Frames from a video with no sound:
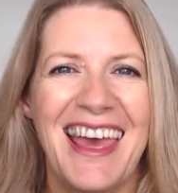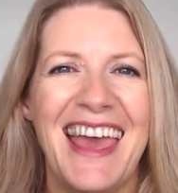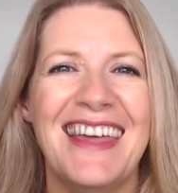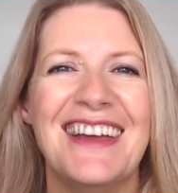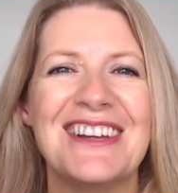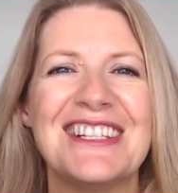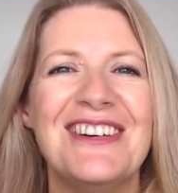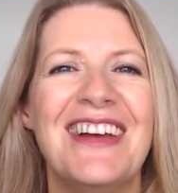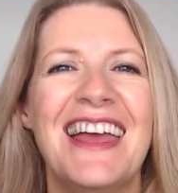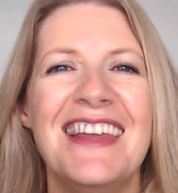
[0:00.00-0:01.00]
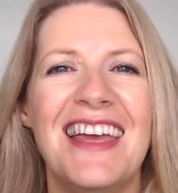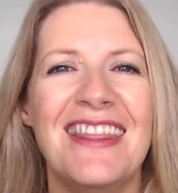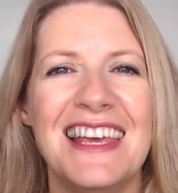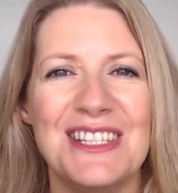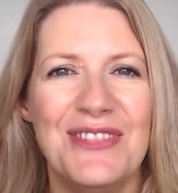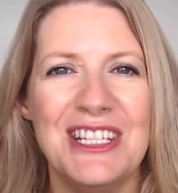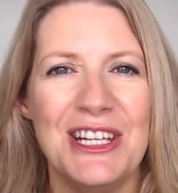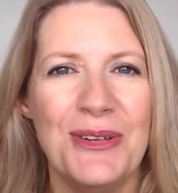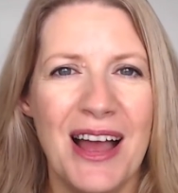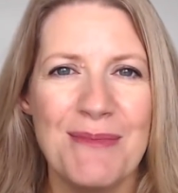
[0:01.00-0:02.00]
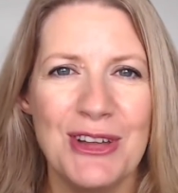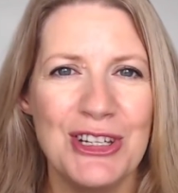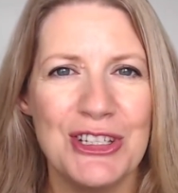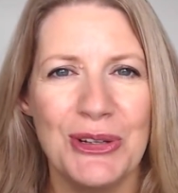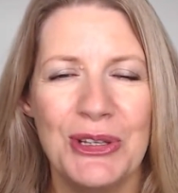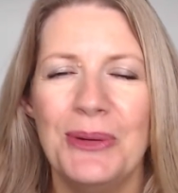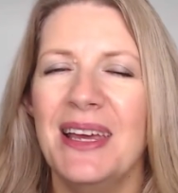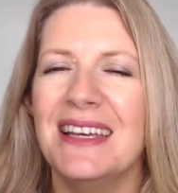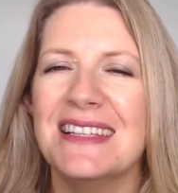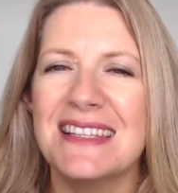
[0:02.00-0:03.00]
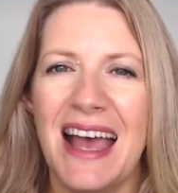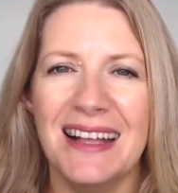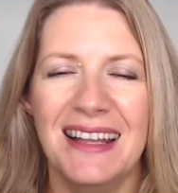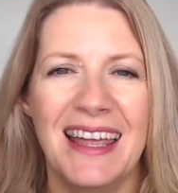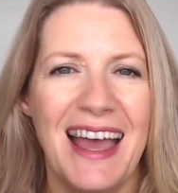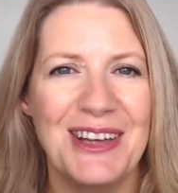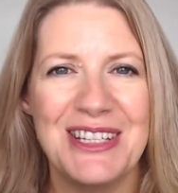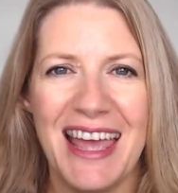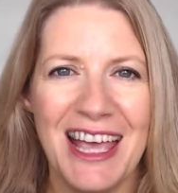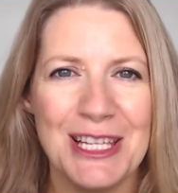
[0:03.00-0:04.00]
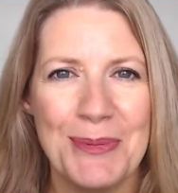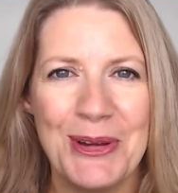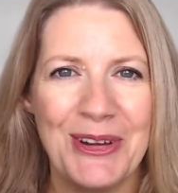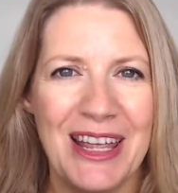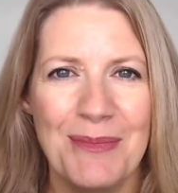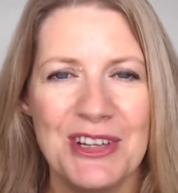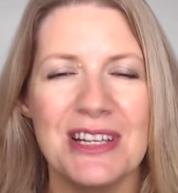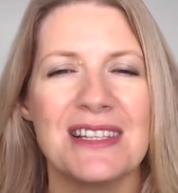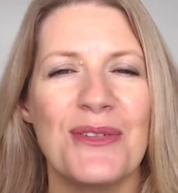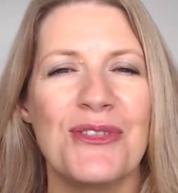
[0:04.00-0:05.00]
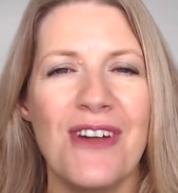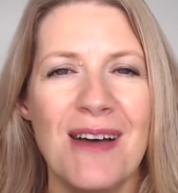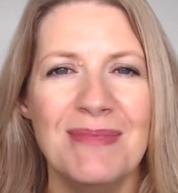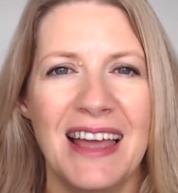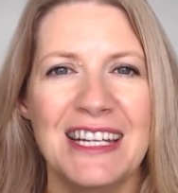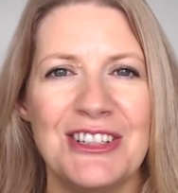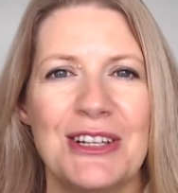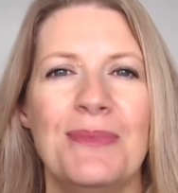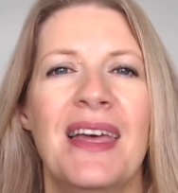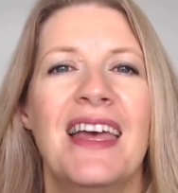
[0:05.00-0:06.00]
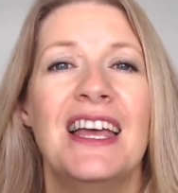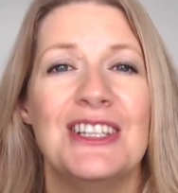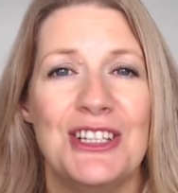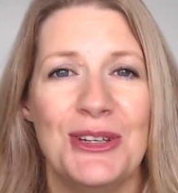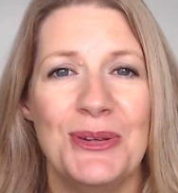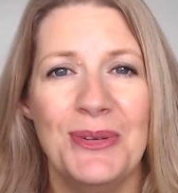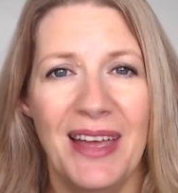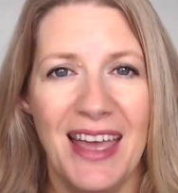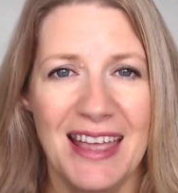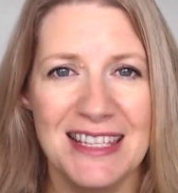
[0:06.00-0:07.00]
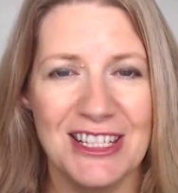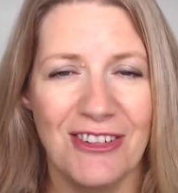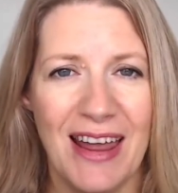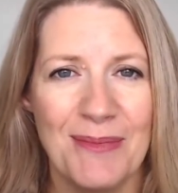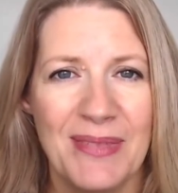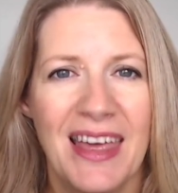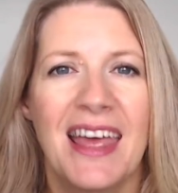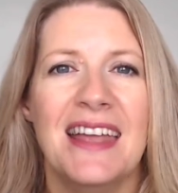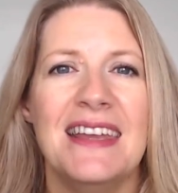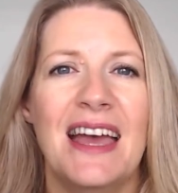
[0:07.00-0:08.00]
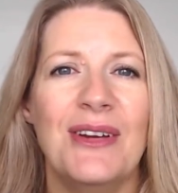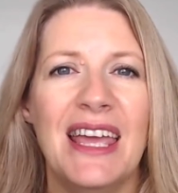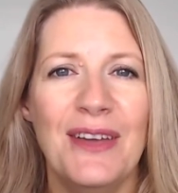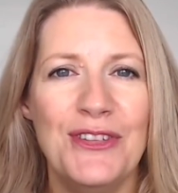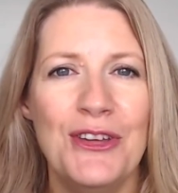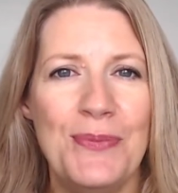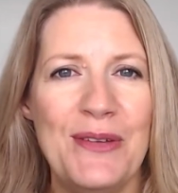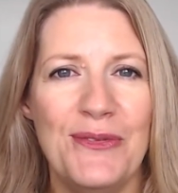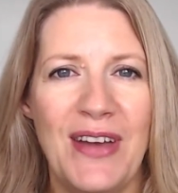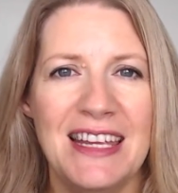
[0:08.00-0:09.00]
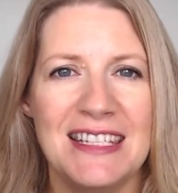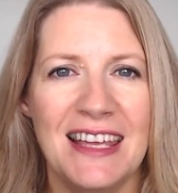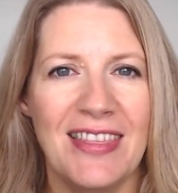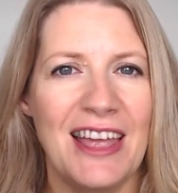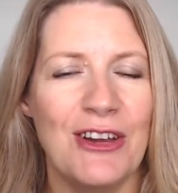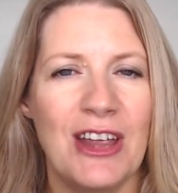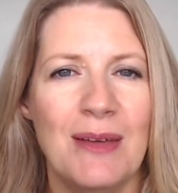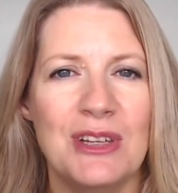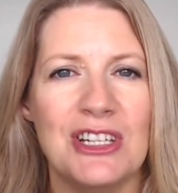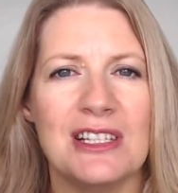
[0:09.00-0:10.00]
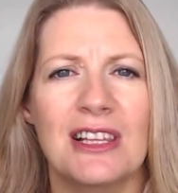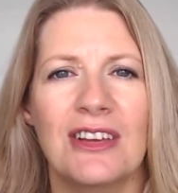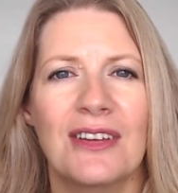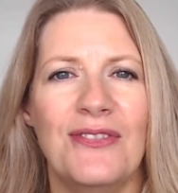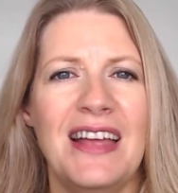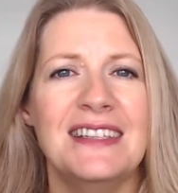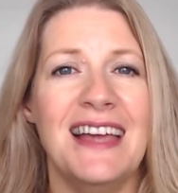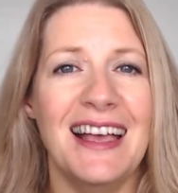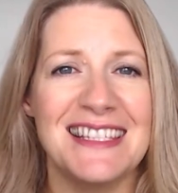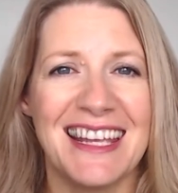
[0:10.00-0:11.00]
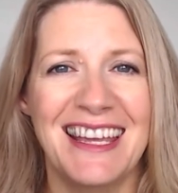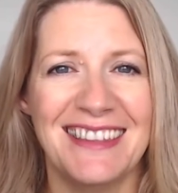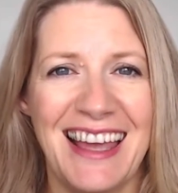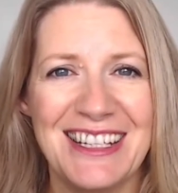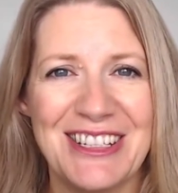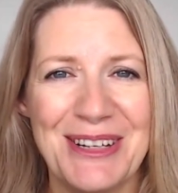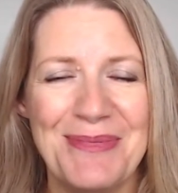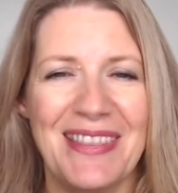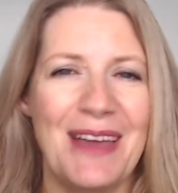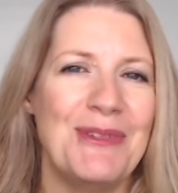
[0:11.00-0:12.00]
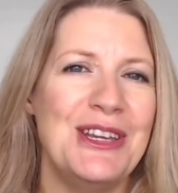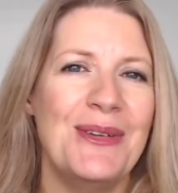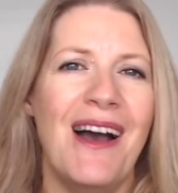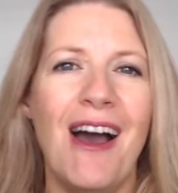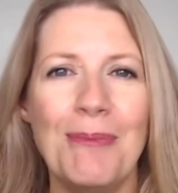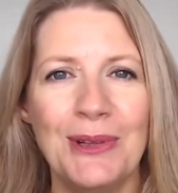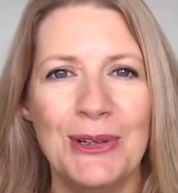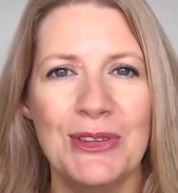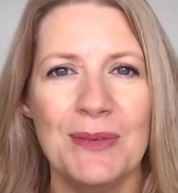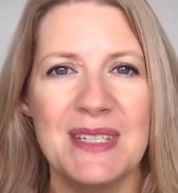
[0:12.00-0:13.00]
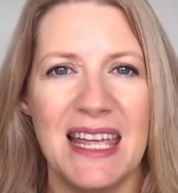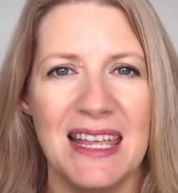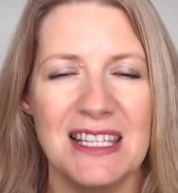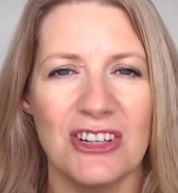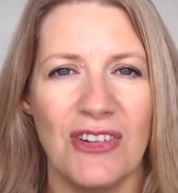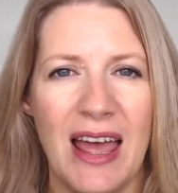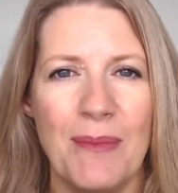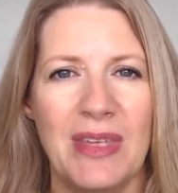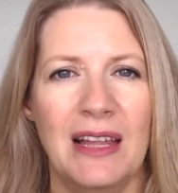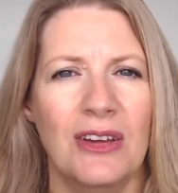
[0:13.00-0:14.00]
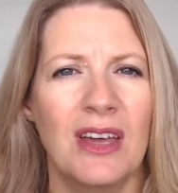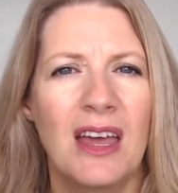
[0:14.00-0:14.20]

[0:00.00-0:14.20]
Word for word: Hey there, so in this video I'm going to show you exactly how to export your images from Lightroom to Instagram. Now, if you've been finding that your images look fantastic in Lightroom, but then when you upload them to Instagram, they look